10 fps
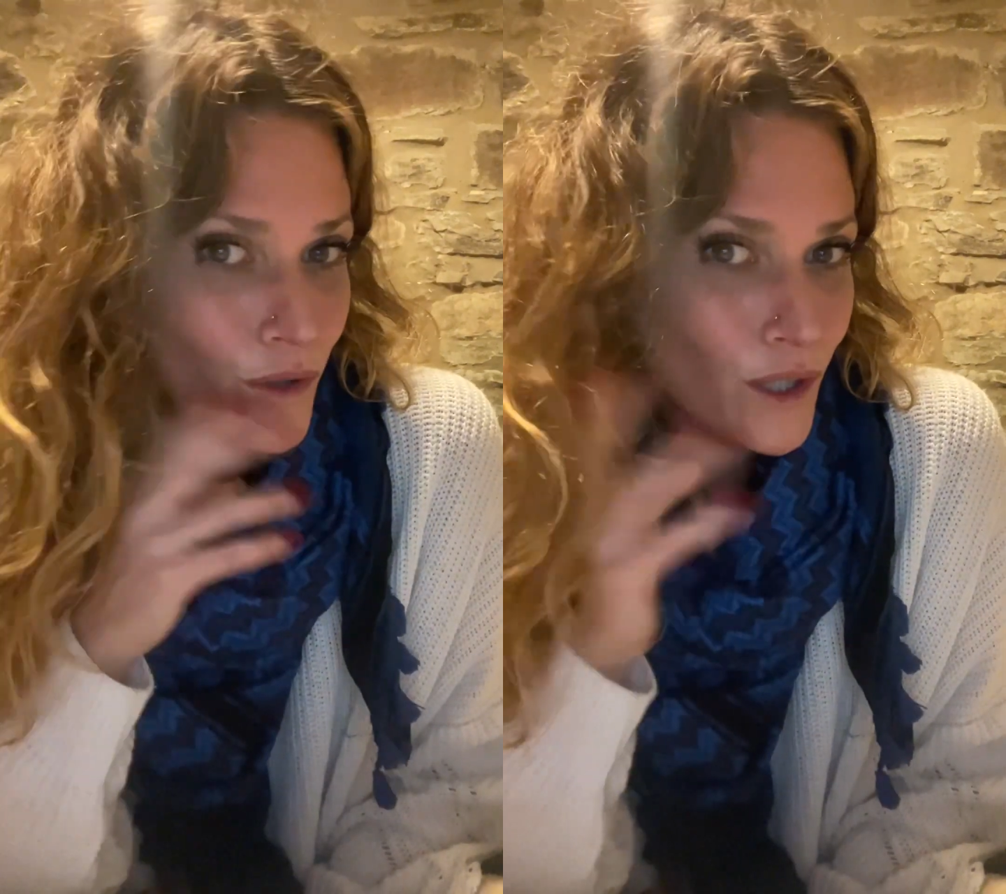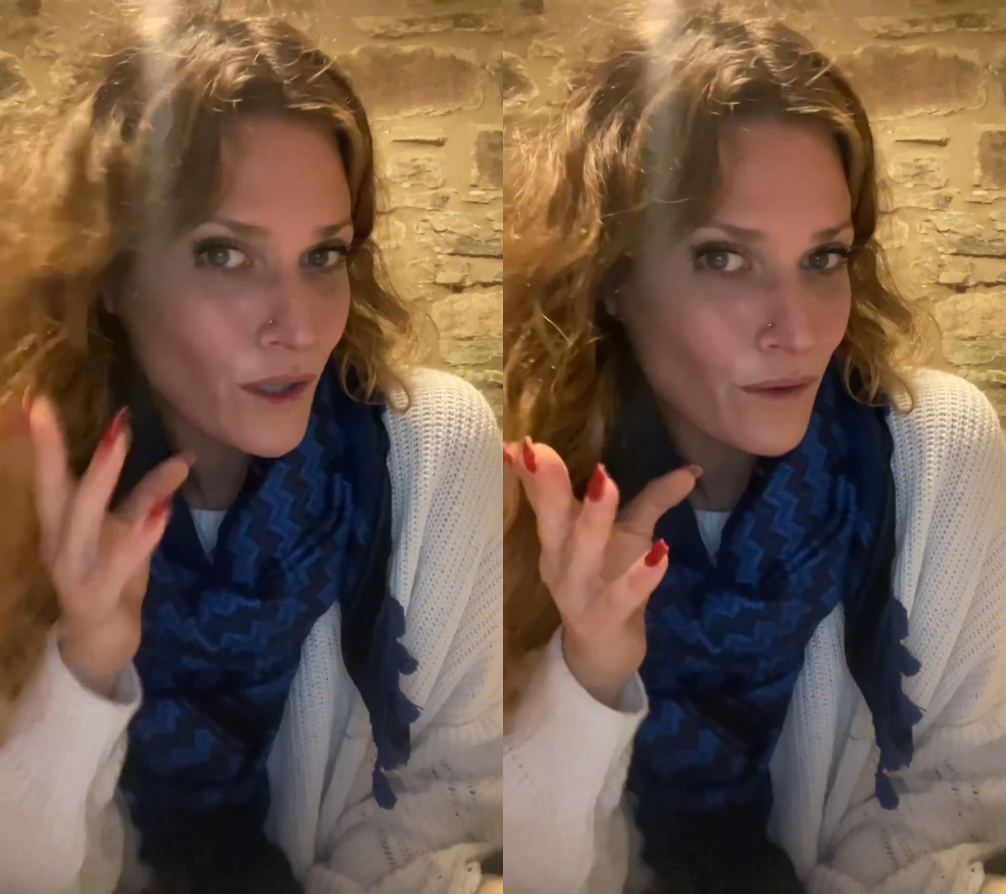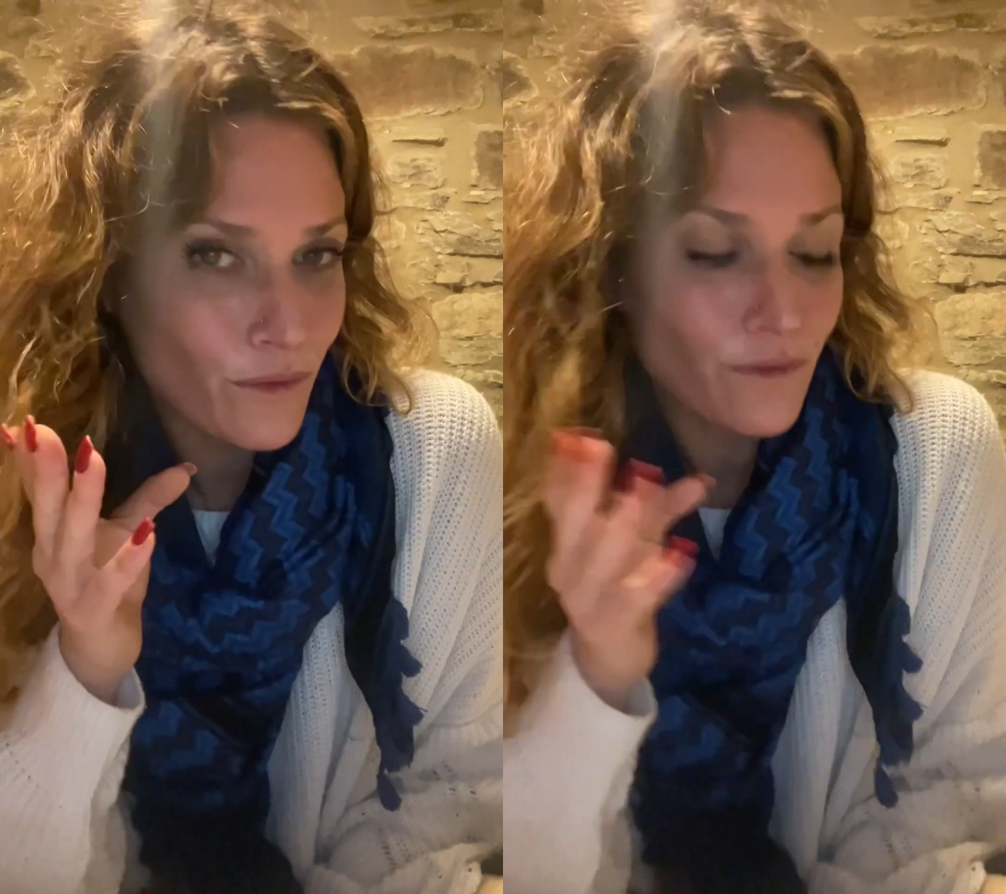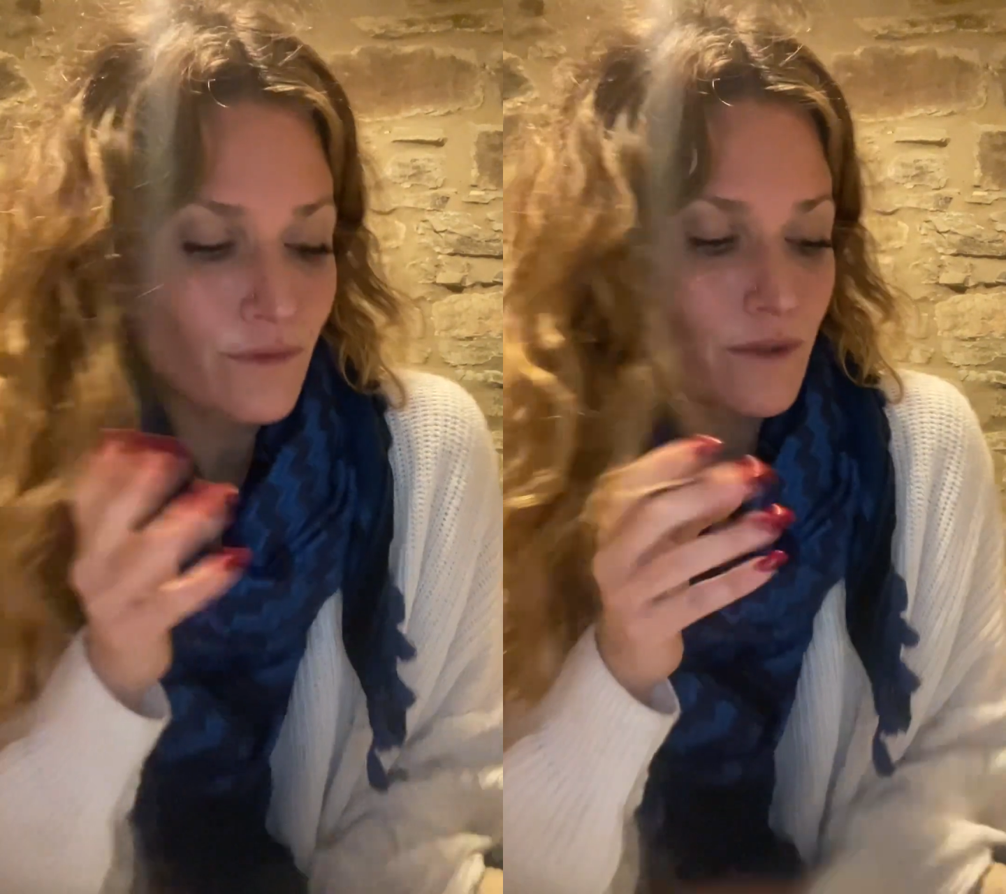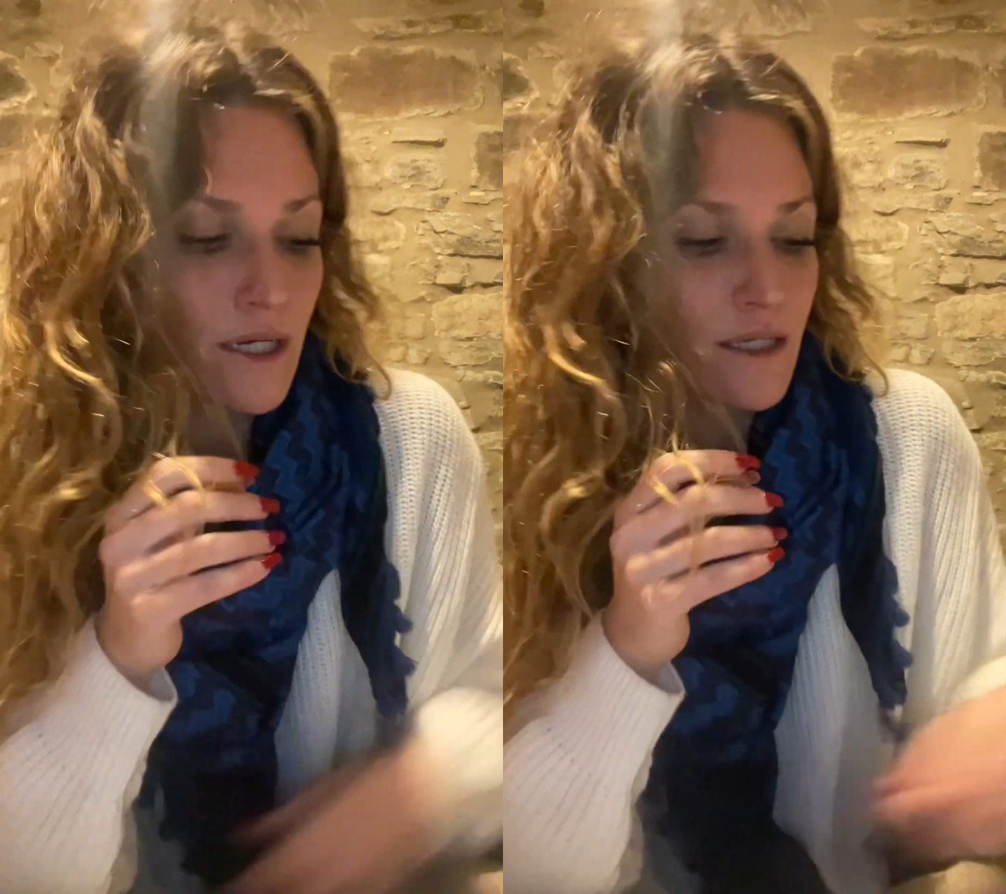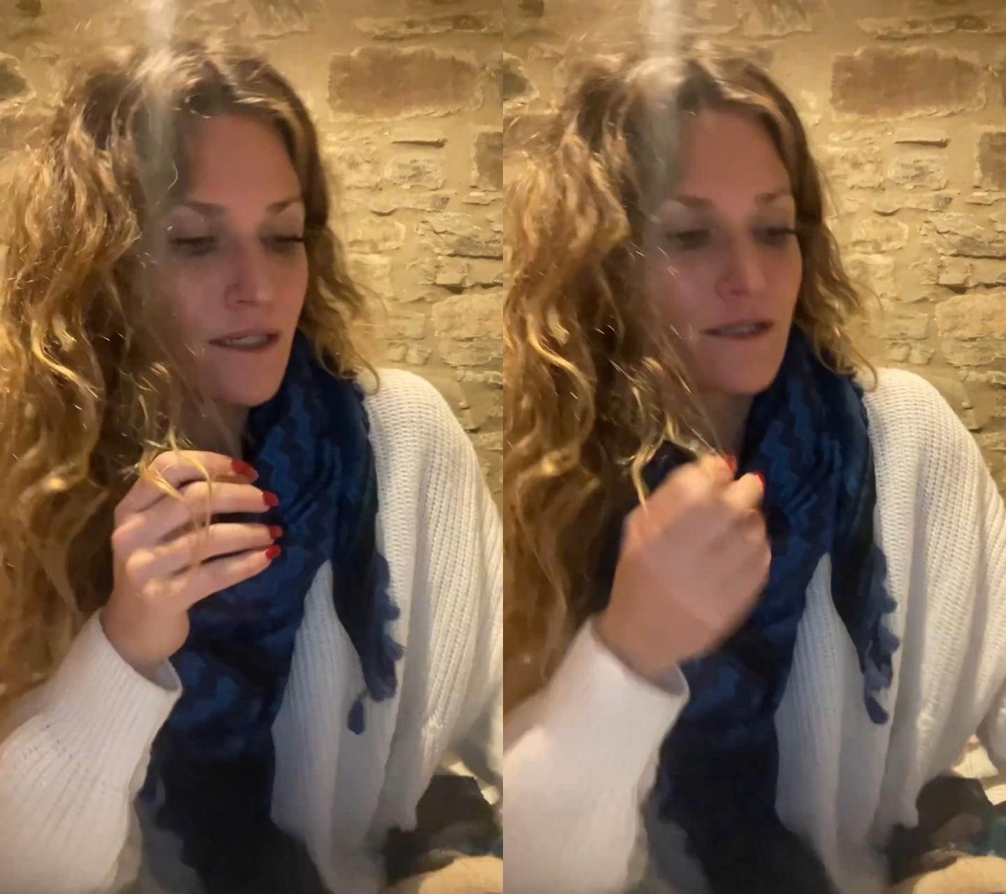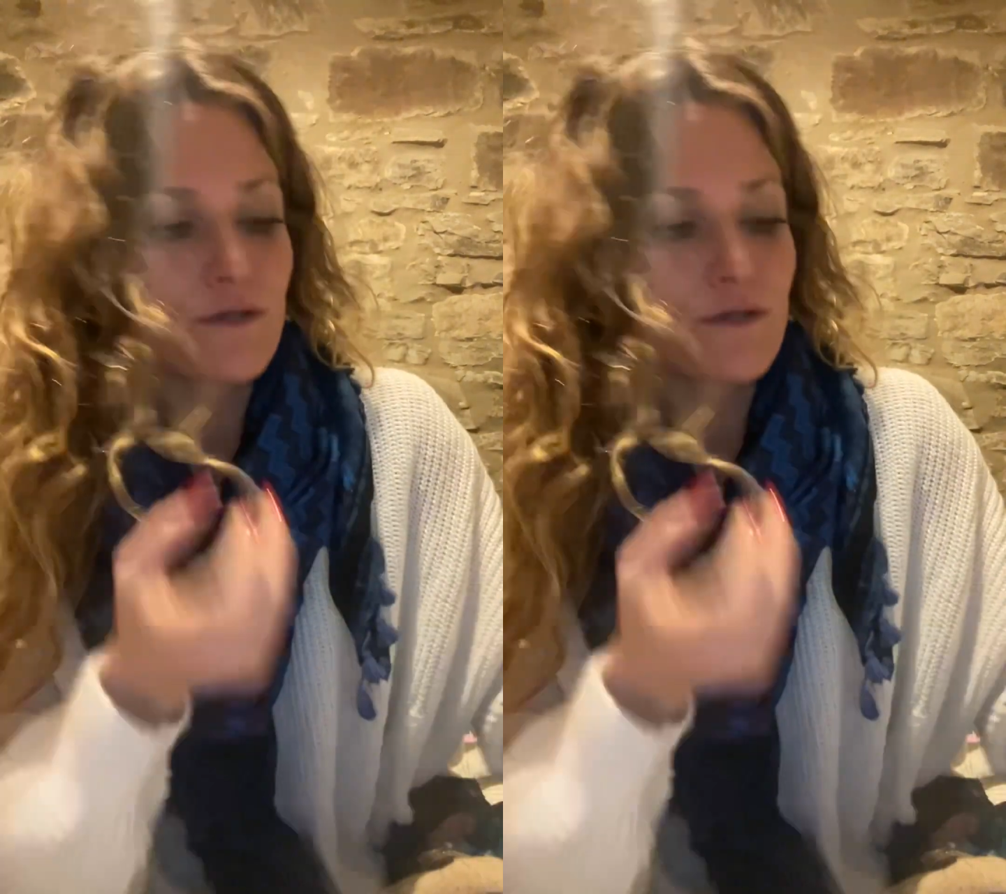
no, right?